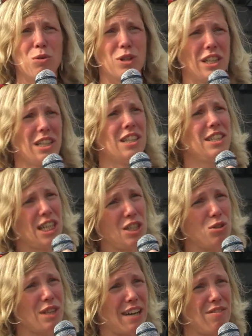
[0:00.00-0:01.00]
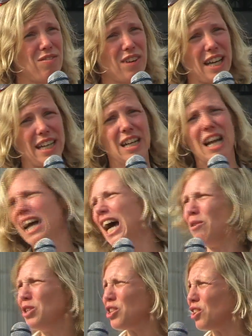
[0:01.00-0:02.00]
We're going to continue that fight.
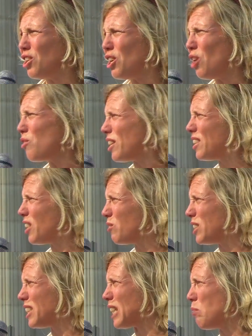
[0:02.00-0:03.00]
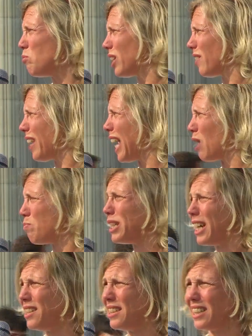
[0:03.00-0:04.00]
I want you to know that there was somewhat of a
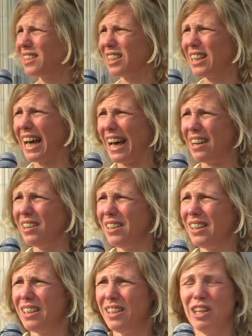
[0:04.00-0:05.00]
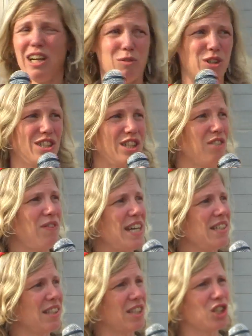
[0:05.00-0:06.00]
happy ending to that. We're still
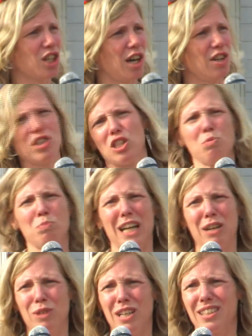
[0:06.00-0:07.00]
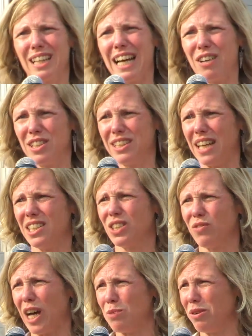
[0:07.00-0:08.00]
facing the charges, but I was allowed to
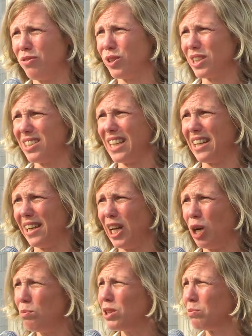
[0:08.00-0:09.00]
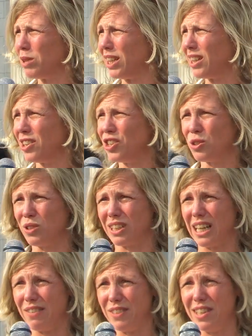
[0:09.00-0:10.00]
testify before the Senate Help Committee on June
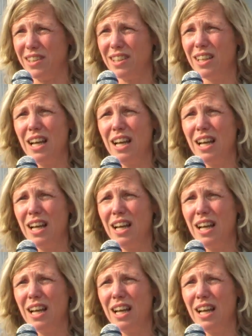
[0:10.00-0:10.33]
11th.